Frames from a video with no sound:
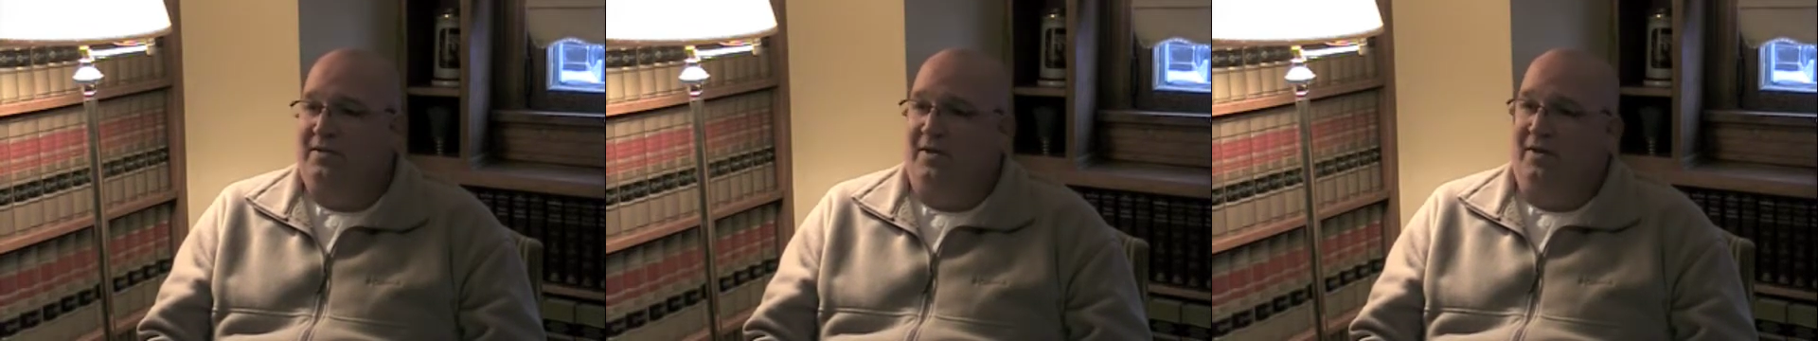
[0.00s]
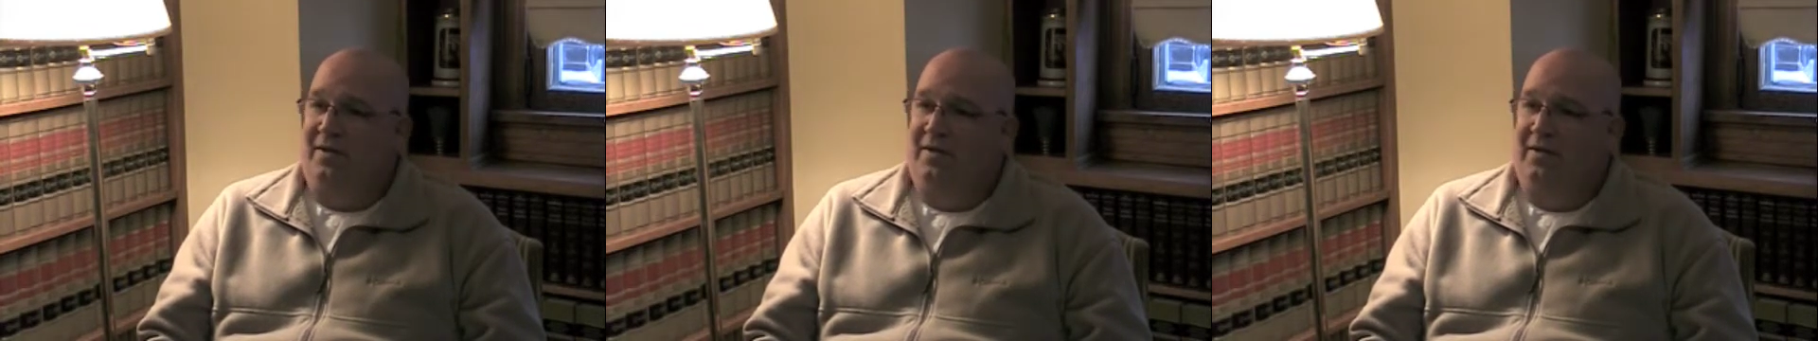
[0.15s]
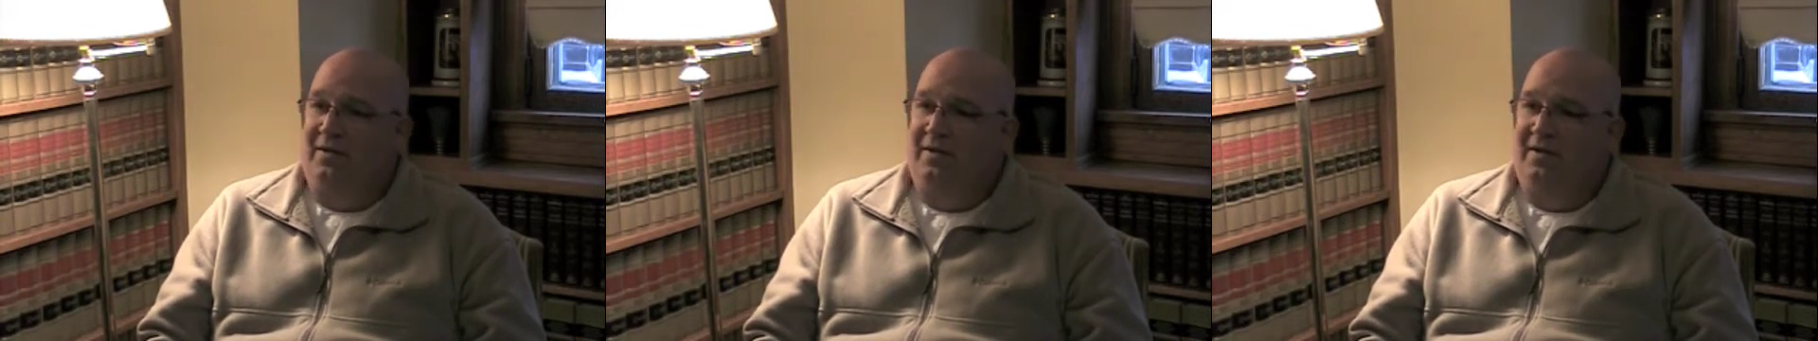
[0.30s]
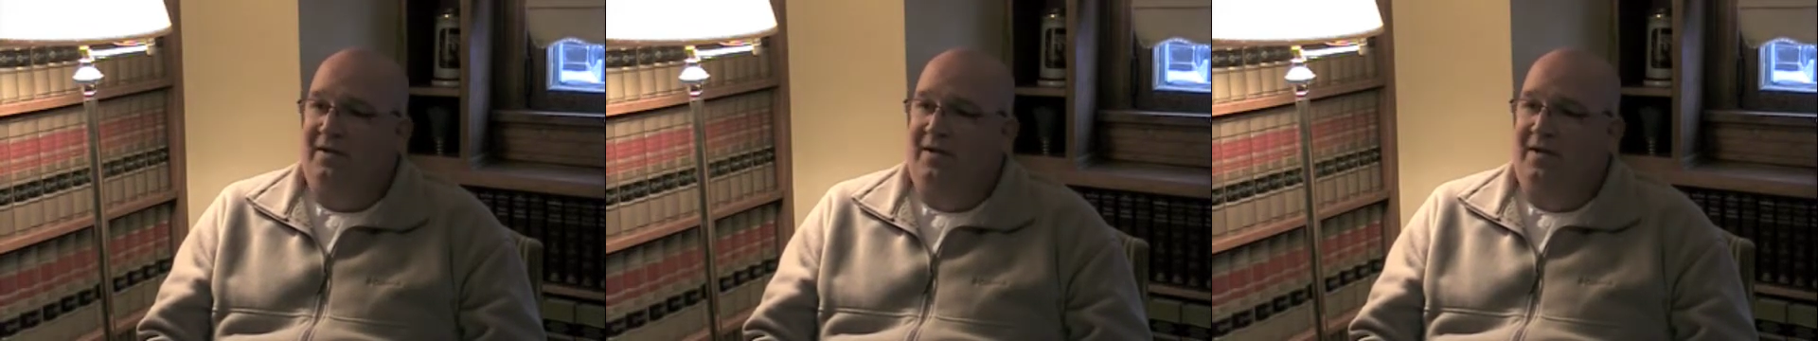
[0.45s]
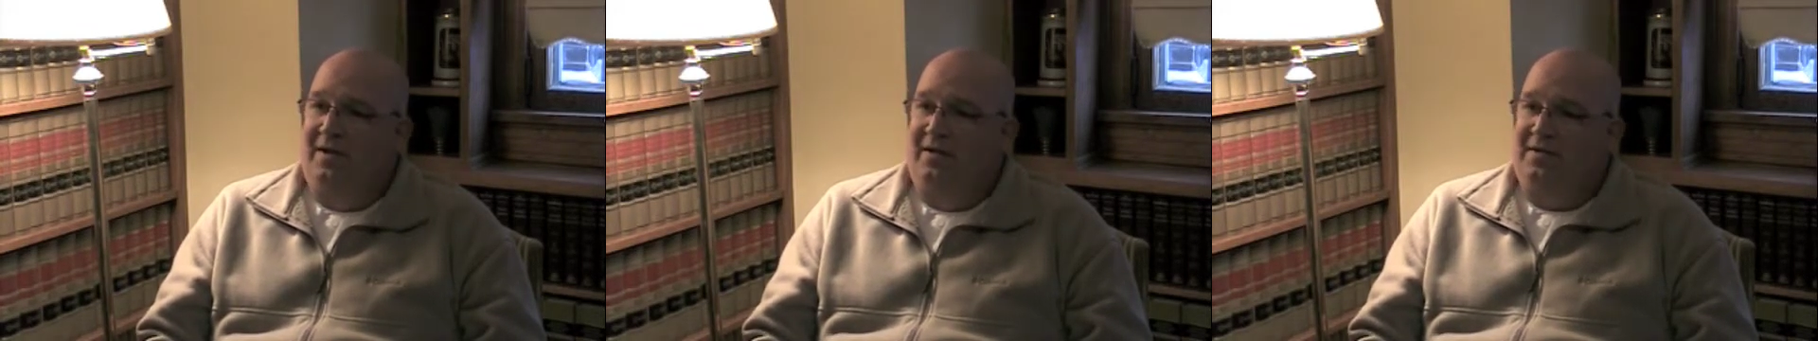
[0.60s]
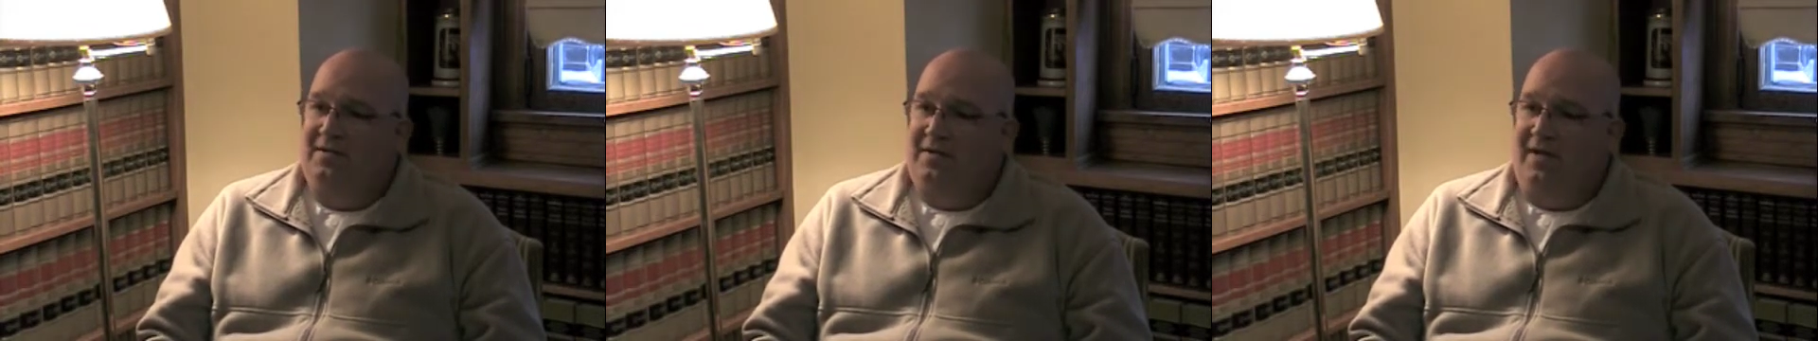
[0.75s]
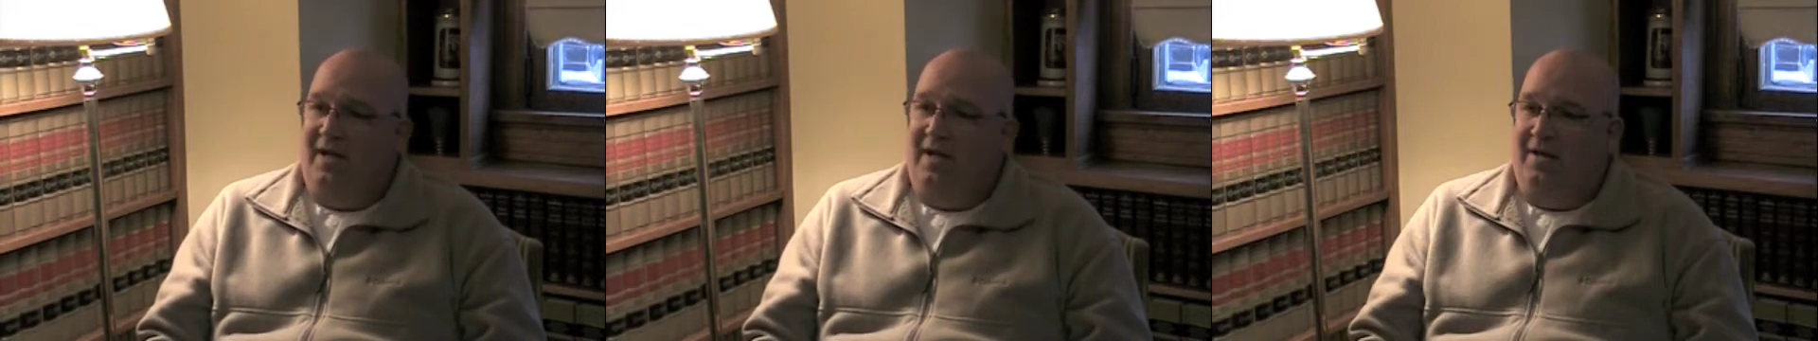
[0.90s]
They're
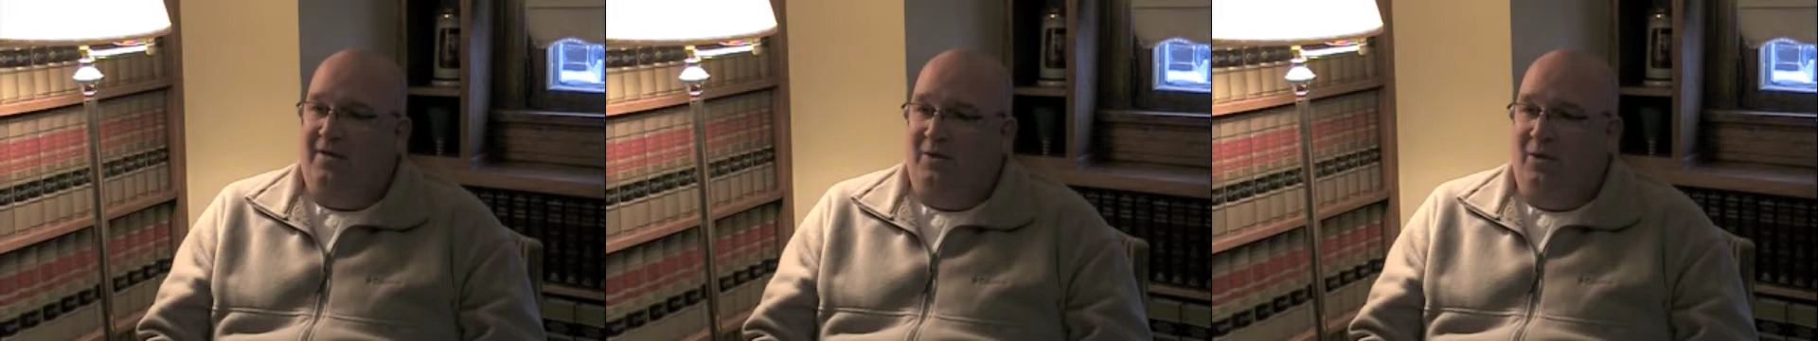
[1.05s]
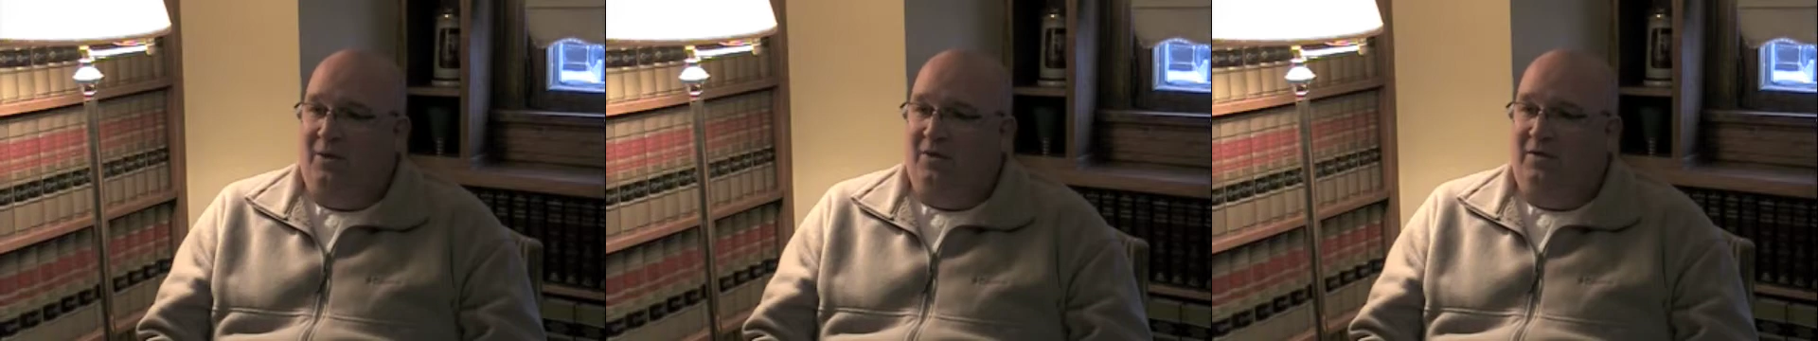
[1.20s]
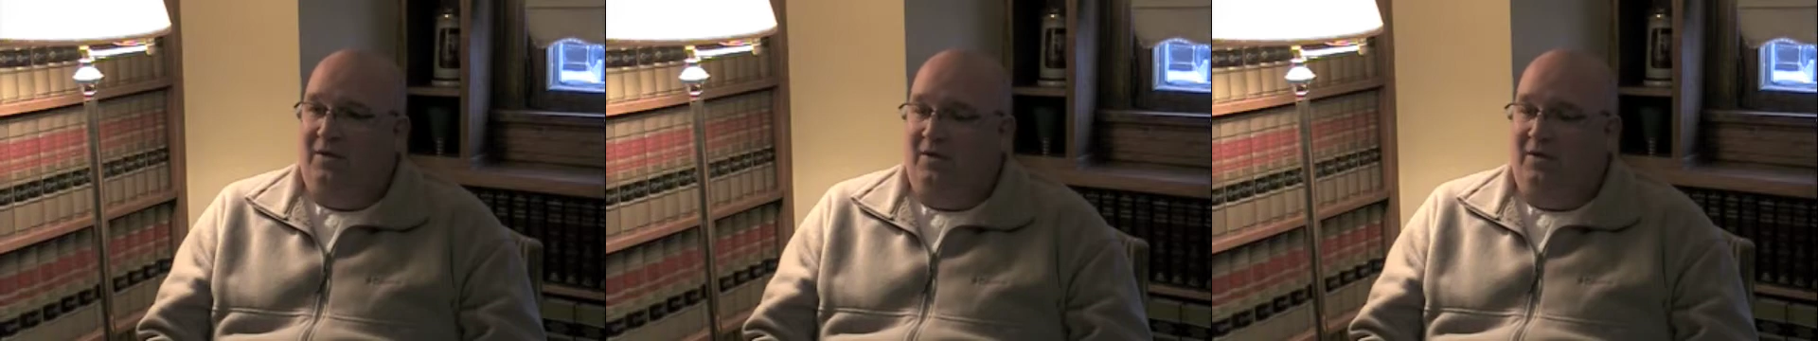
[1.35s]
saying, look,